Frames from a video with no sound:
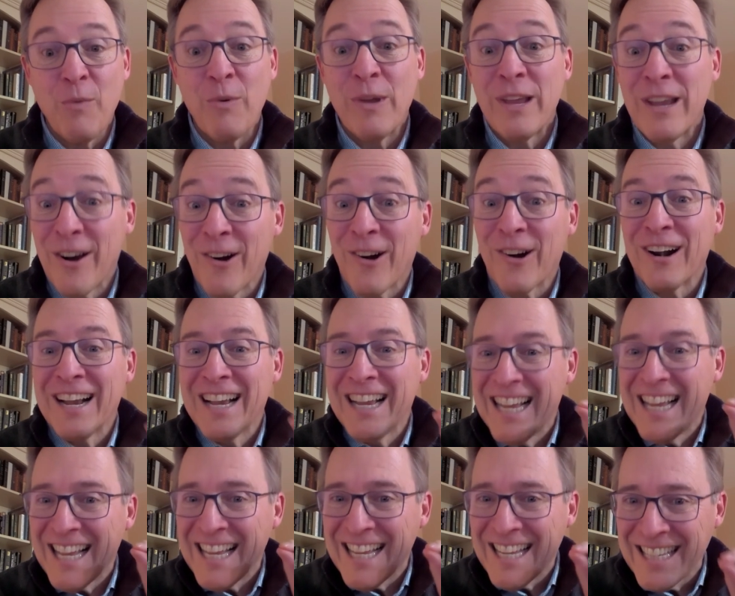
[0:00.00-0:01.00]
we are
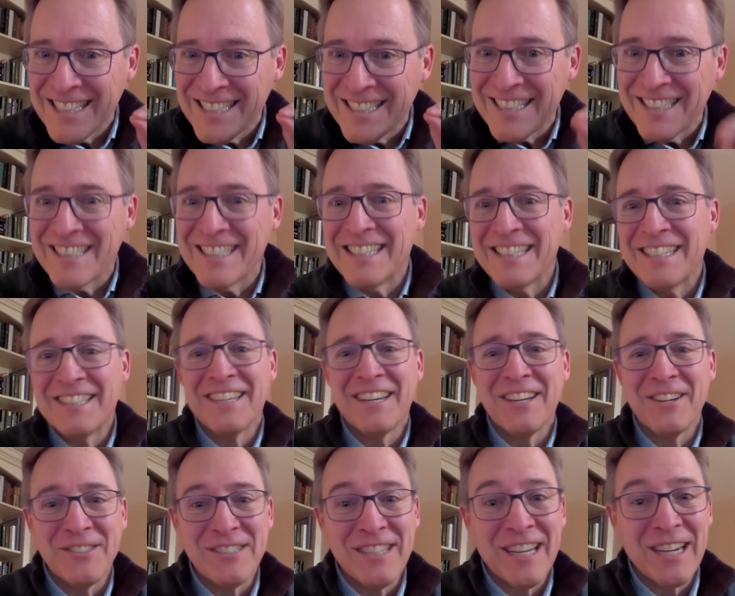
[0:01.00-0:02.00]
into the
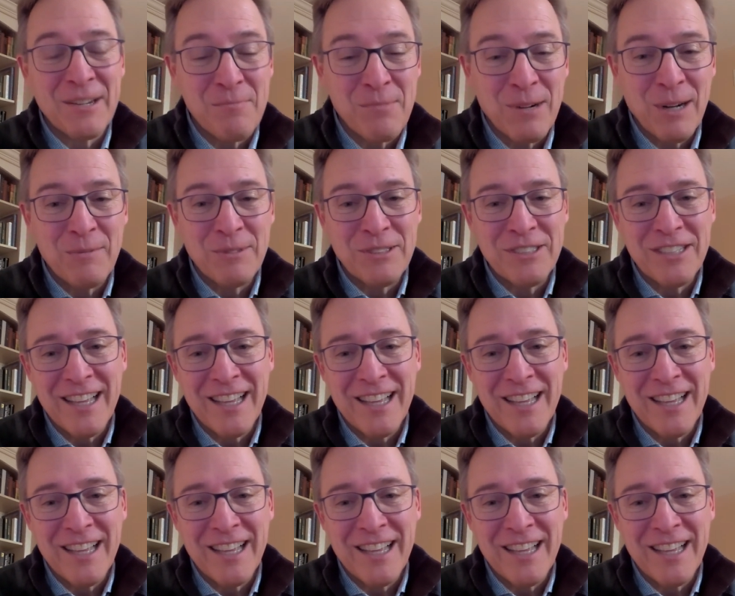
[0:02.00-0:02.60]
details. I can promise you